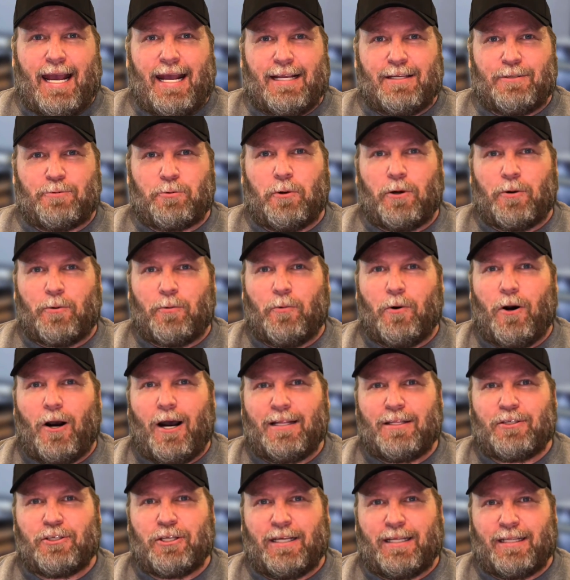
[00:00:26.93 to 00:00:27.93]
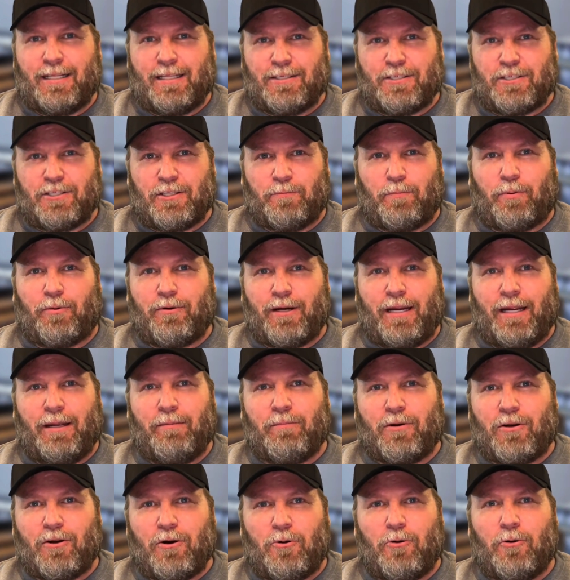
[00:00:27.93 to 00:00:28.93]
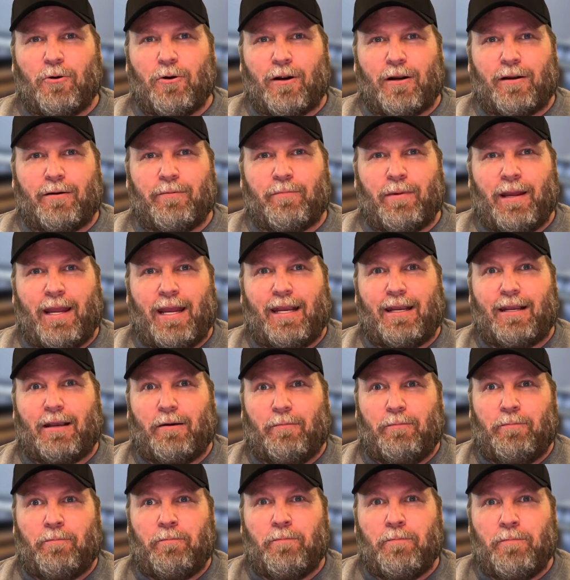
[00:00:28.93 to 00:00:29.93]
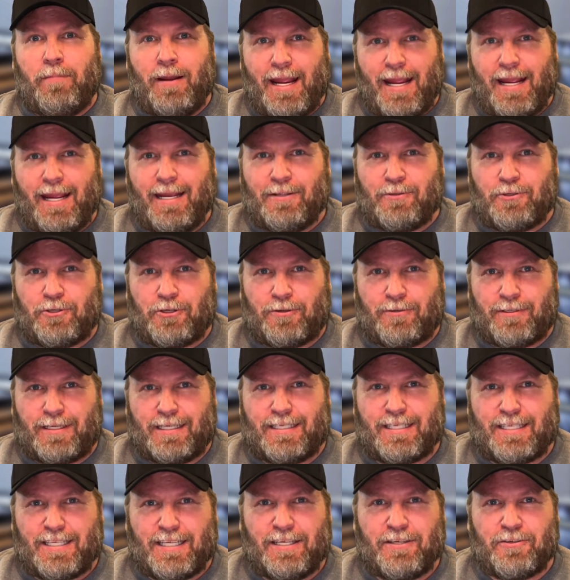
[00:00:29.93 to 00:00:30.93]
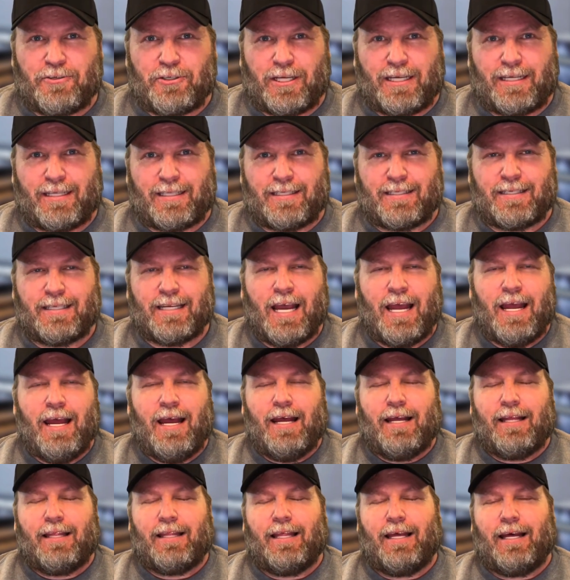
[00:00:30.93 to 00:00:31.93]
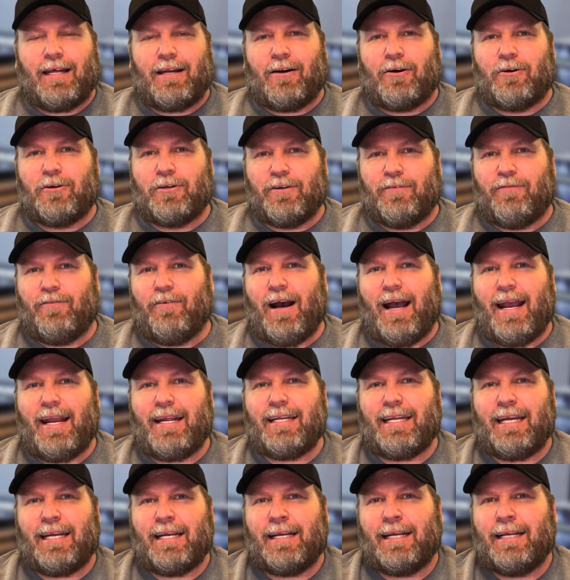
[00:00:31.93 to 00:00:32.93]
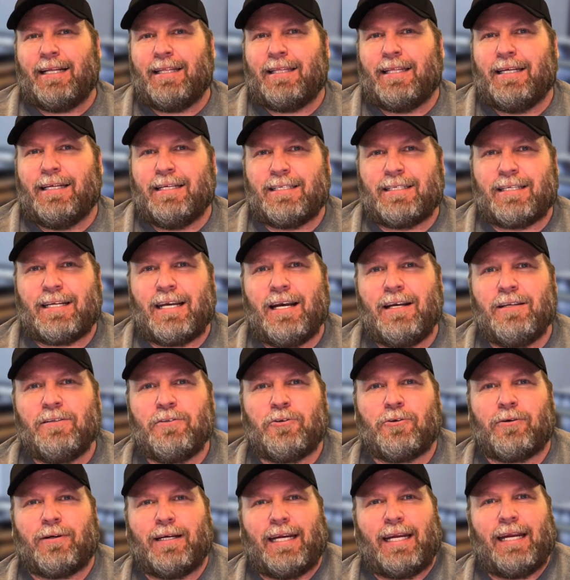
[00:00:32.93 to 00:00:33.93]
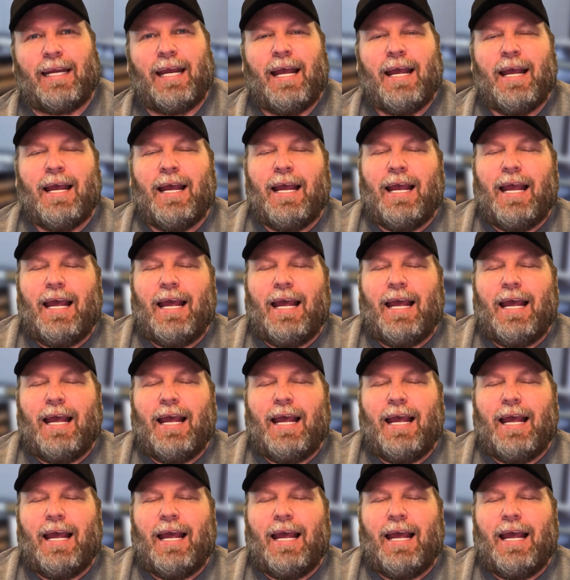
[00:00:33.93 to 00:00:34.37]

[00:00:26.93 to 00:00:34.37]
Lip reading: as we're watching the Supreme Court make major decisions that are dividing this country.